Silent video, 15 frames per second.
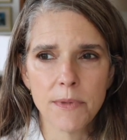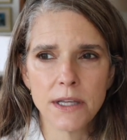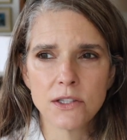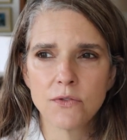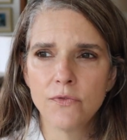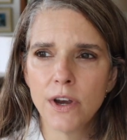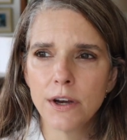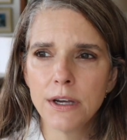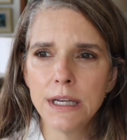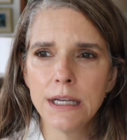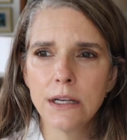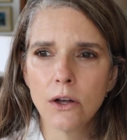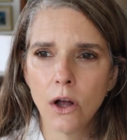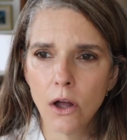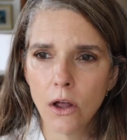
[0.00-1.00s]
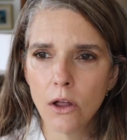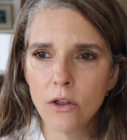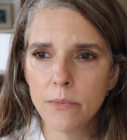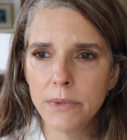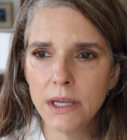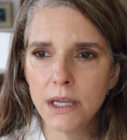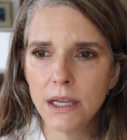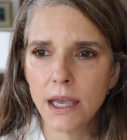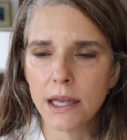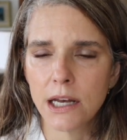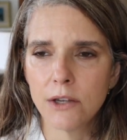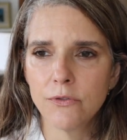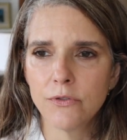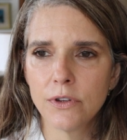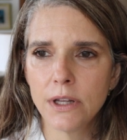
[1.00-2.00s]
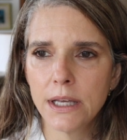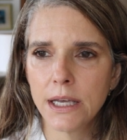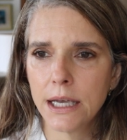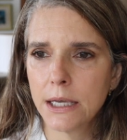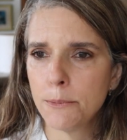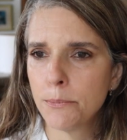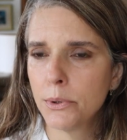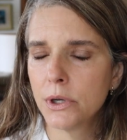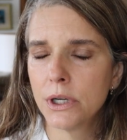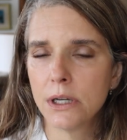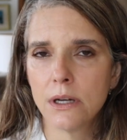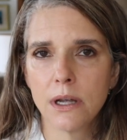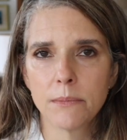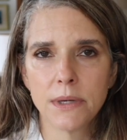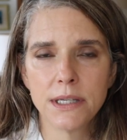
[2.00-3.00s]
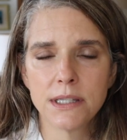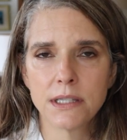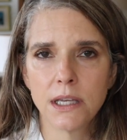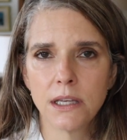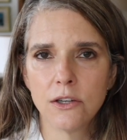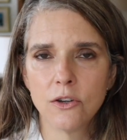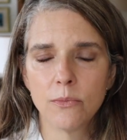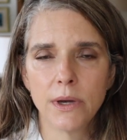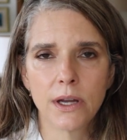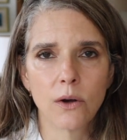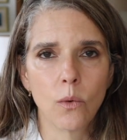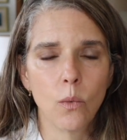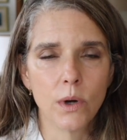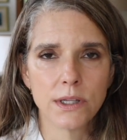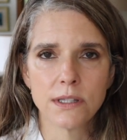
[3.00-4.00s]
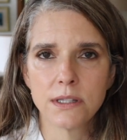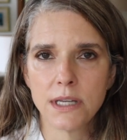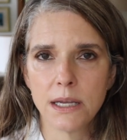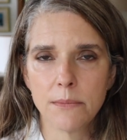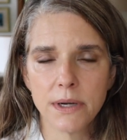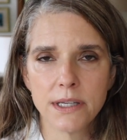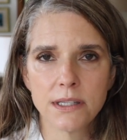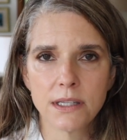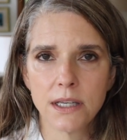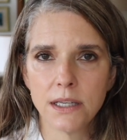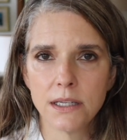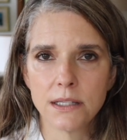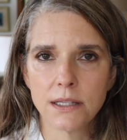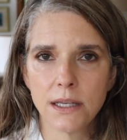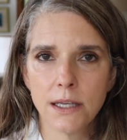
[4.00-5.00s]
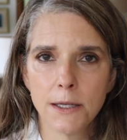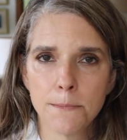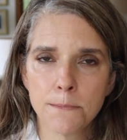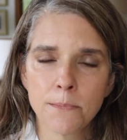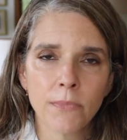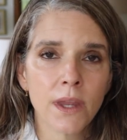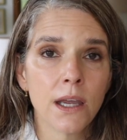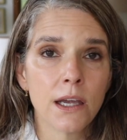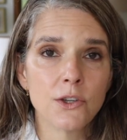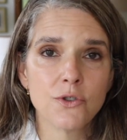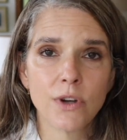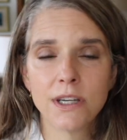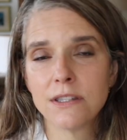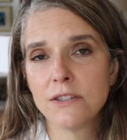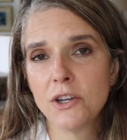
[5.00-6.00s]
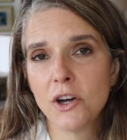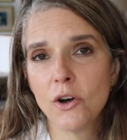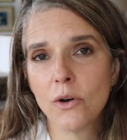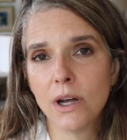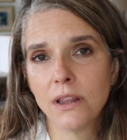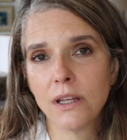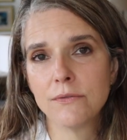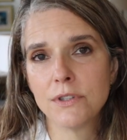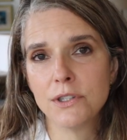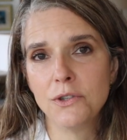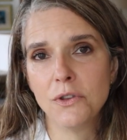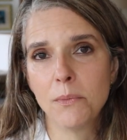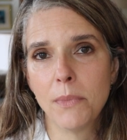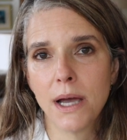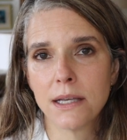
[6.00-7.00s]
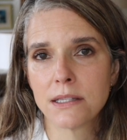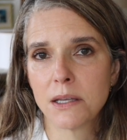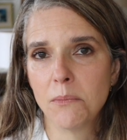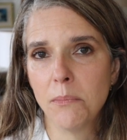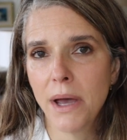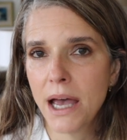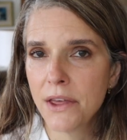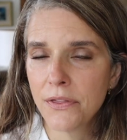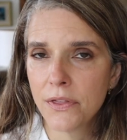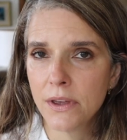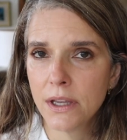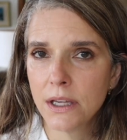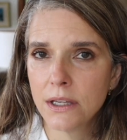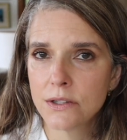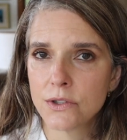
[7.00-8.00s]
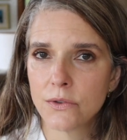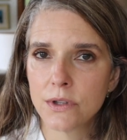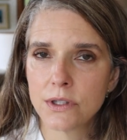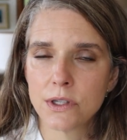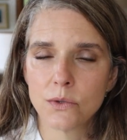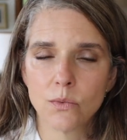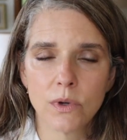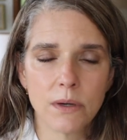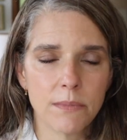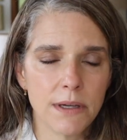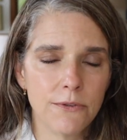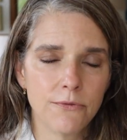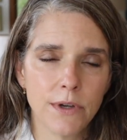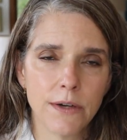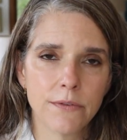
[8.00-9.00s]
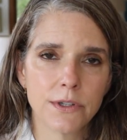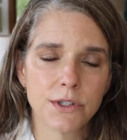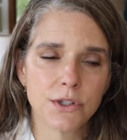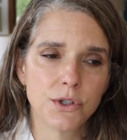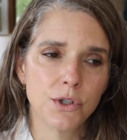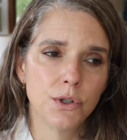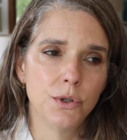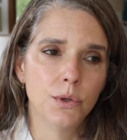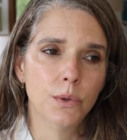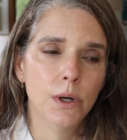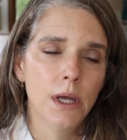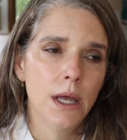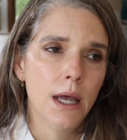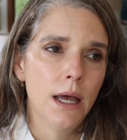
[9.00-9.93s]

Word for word: It's very calming, and I feel like I can put it on my skin no matter what state my skin is in. As you guys know, I love to do the mask and bath thing, so this is one of my favorites to